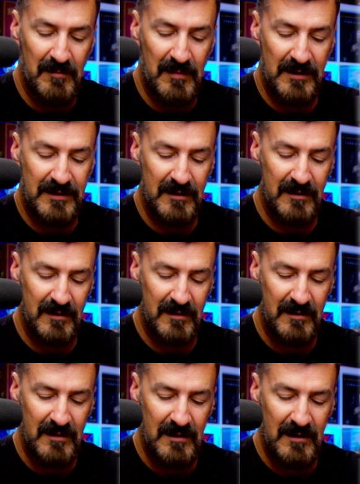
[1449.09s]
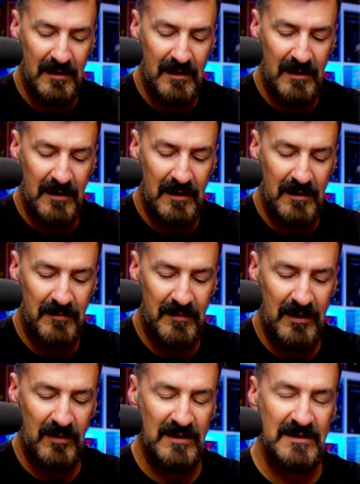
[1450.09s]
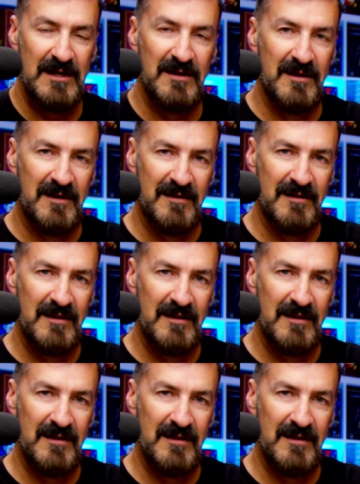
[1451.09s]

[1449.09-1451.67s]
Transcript: but you can tell like